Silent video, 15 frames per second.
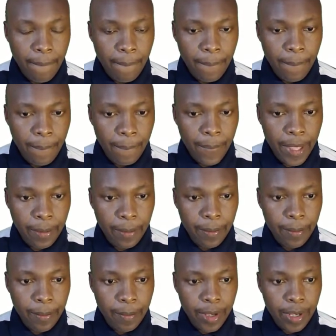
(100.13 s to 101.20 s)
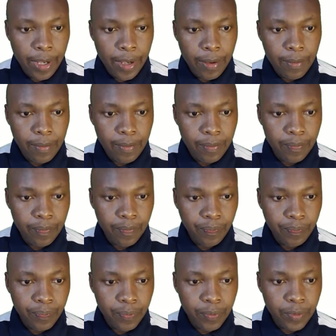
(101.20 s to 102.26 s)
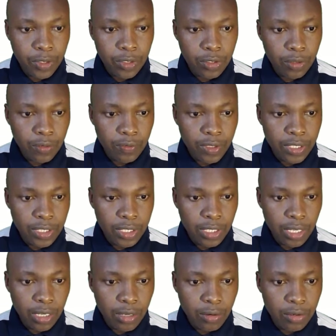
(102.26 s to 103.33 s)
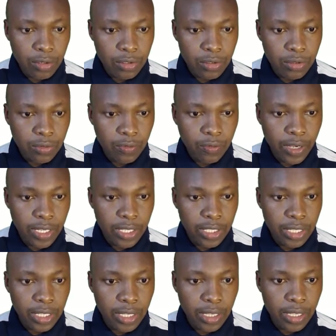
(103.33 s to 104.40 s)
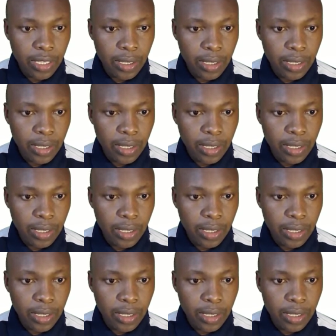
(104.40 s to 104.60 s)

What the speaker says: Now, to solve this, we want to find the